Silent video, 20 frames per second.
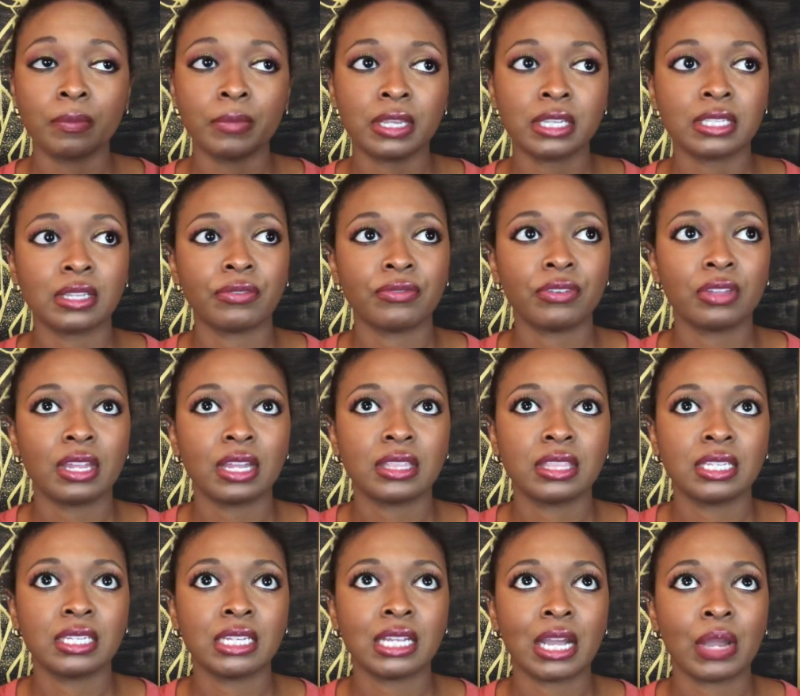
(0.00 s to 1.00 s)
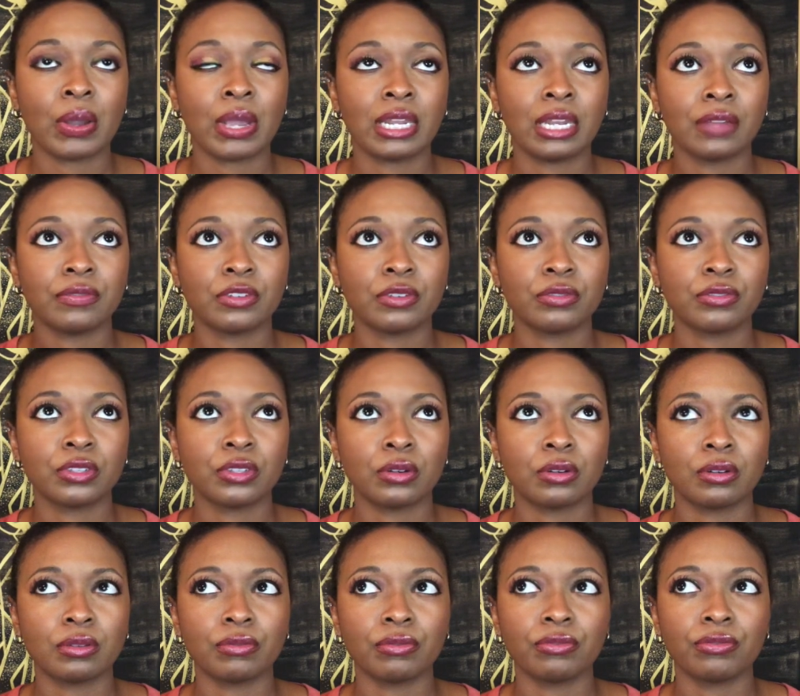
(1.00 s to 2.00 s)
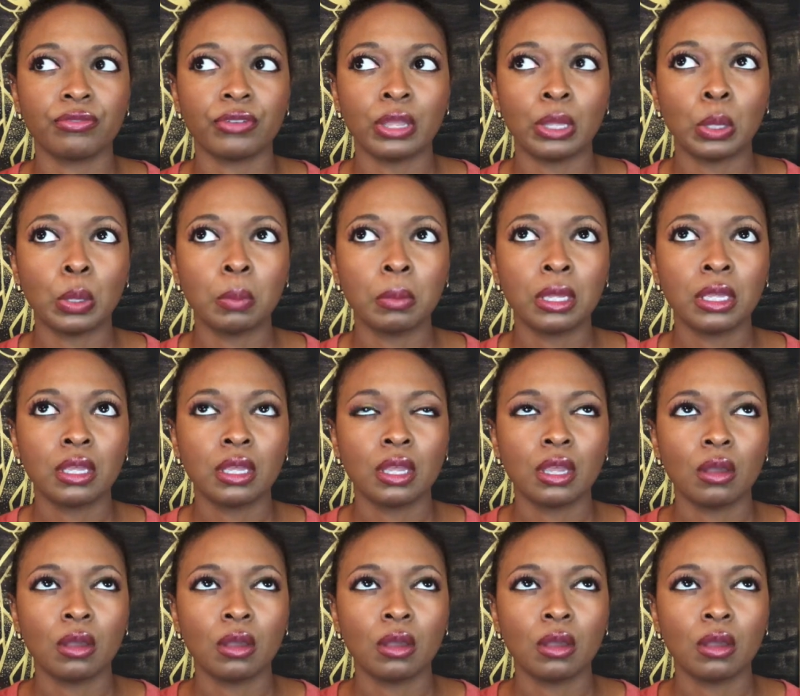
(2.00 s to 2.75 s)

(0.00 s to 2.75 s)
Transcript: because I felt like the DIY left a certain film,